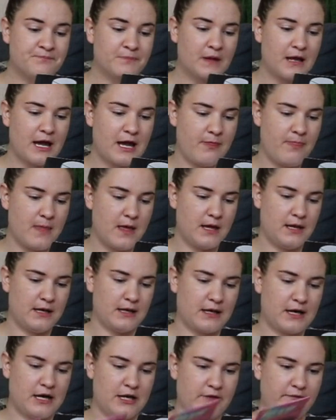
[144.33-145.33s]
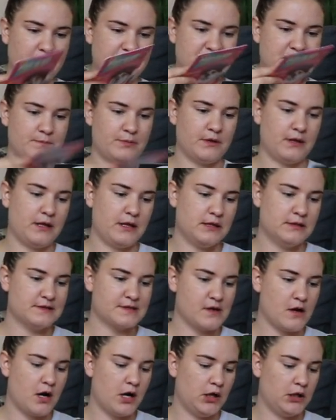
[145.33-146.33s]
And then it kind of explains
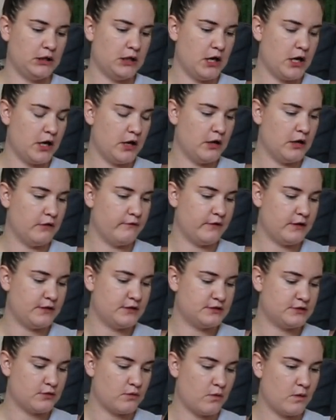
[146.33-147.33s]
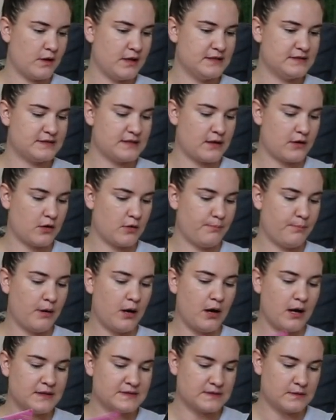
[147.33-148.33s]
all of the toys that are
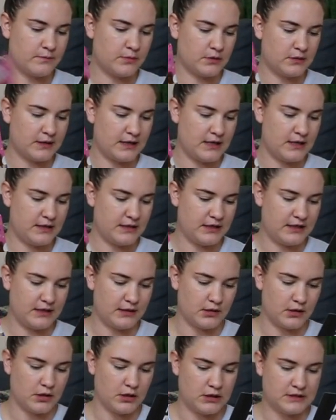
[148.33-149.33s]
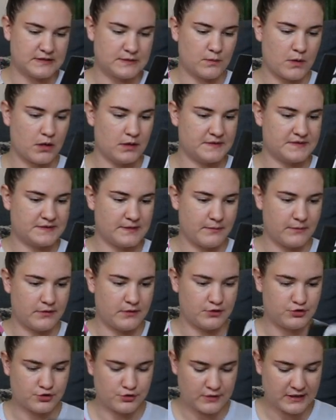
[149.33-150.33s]
possible in here, as well as some of
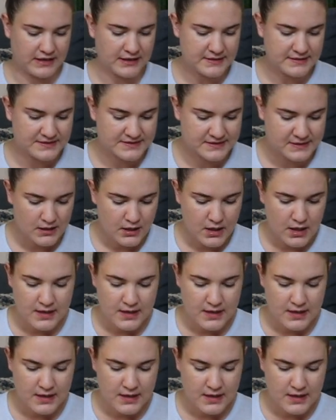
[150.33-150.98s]
the treats.